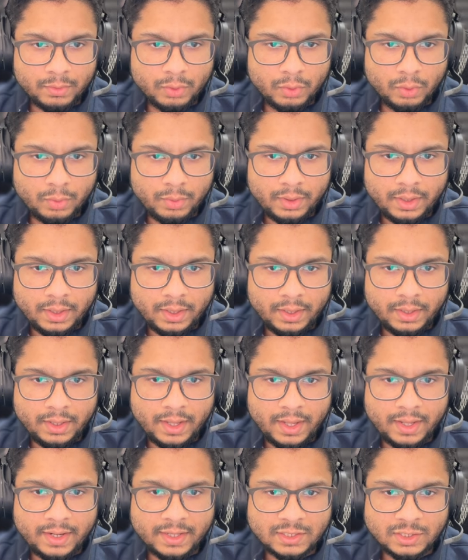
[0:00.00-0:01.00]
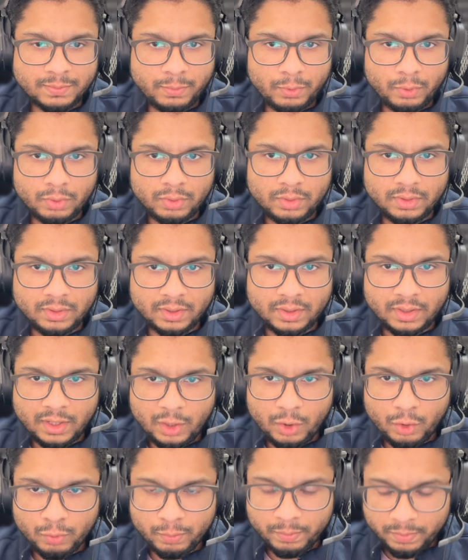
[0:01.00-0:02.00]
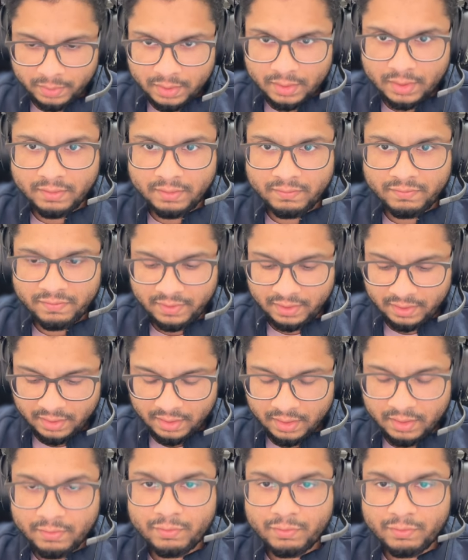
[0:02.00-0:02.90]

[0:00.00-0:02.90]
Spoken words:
go ahead and export the kubeconfig